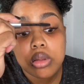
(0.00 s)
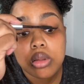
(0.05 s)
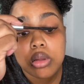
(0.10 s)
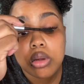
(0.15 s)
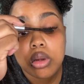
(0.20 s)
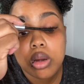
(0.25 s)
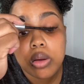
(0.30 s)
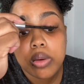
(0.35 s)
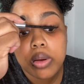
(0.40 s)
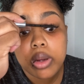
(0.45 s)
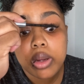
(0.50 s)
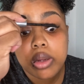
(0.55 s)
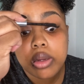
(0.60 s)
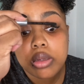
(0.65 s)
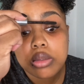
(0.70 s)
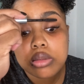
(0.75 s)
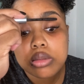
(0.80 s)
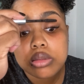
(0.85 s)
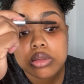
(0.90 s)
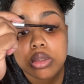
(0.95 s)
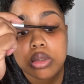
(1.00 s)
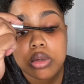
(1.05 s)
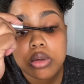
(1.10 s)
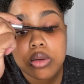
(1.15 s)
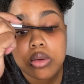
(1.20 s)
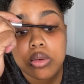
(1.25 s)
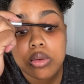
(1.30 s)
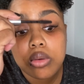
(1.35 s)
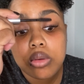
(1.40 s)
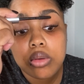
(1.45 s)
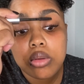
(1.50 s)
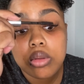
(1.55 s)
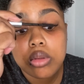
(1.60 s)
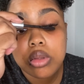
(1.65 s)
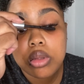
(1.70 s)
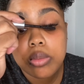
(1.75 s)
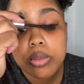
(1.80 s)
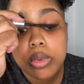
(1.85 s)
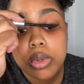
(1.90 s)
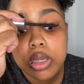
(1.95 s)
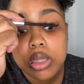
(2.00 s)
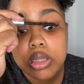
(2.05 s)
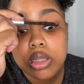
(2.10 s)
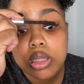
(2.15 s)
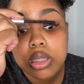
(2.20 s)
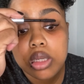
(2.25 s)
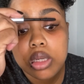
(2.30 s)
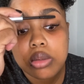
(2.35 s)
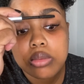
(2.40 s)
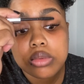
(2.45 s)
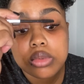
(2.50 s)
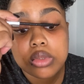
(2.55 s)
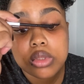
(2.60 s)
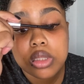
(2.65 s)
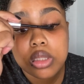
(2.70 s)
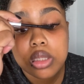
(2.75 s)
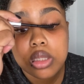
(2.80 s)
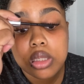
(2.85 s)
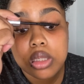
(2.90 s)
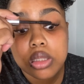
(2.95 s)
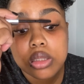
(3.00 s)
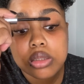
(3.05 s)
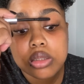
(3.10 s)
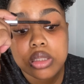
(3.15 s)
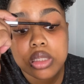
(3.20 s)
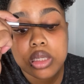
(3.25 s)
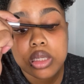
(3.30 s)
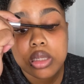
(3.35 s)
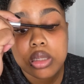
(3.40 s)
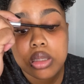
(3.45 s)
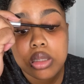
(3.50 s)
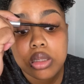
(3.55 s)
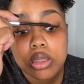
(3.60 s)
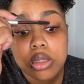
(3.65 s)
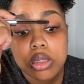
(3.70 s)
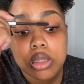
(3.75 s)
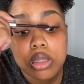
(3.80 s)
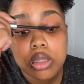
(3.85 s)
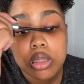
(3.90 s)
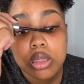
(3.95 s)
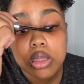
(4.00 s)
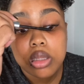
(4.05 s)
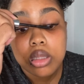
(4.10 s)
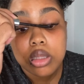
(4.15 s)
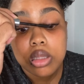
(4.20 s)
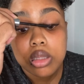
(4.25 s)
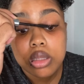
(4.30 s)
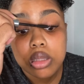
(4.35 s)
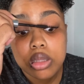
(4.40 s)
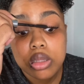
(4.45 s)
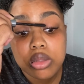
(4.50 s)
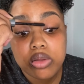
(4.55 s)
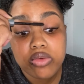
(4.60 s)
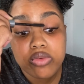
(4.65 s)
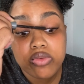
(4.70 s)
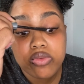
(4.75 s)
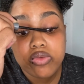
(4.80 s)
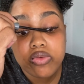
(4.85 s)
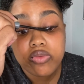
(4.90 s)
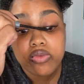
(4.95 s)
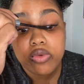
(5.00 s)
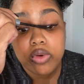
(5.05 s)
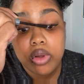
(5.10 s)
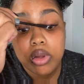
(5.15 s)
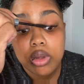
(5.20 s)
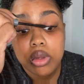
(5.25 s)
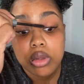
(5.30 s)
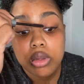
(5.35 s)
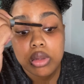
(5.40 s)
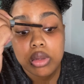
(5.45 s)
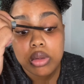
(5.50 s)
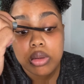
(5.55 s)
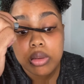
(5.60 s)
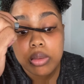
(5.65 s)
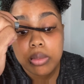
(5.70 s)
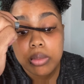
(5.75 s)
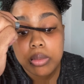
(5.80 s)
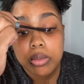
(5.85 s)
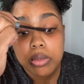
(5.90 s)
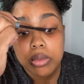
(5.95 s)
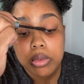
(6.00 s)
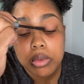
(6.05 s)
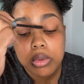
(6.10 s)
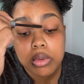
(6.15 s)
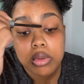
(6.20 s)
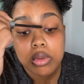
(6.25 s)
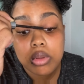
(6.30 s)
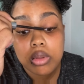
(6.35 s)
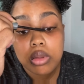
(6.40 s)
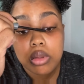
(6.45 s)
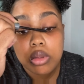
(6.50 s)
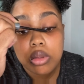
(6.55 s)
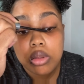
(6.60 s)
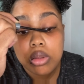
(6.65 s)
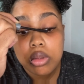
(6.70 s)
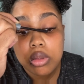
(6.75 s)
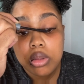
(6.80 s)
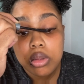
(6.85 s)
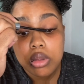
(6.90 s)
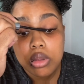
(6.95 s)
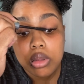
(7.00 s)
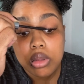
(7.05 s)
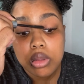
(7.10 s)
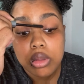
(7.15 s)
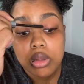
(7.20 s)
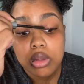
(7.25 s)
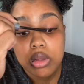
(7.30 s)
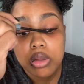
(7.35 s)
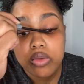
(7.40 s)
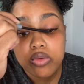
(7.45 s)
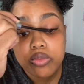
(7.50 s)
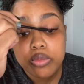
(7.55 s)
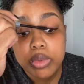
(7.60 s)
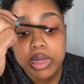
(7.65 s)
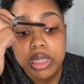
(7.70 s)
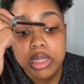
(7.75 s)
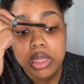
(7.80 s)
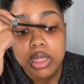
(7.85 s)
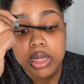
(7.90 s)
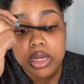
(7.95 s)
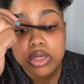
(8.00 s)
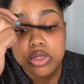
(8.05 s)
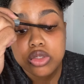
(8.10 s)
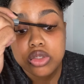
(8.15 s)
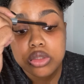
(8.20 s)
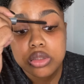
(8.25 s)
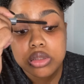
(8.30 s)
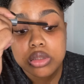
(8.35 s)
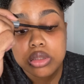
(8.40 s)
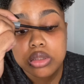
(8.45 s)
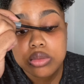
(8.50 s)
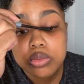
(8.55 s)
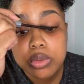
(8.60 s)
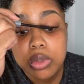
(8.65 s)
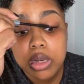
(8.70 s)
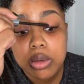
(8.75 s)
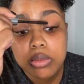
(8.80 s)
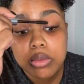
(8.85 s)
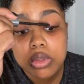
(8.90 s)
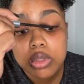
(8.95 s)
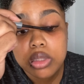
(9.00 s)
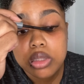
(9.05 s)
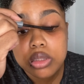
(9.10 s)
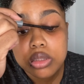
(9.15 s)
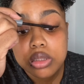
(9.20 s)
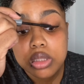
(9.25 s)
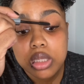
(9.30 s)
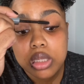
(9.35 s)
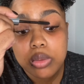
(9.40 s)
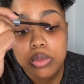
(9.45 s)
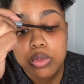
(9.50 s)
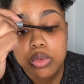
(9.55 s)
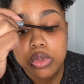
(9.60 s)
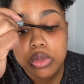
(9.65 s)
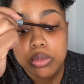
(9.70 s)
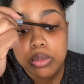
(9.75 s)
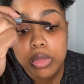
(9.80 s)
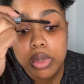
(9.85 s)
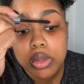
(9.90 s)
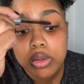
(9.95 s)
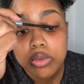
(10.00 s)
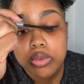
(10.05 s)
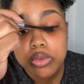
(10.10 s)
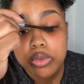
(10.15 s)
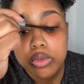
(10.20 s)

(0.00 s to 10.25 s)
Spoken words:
All right, so the main thing I'm seeing is that the volume of my lashes is probably the same with both.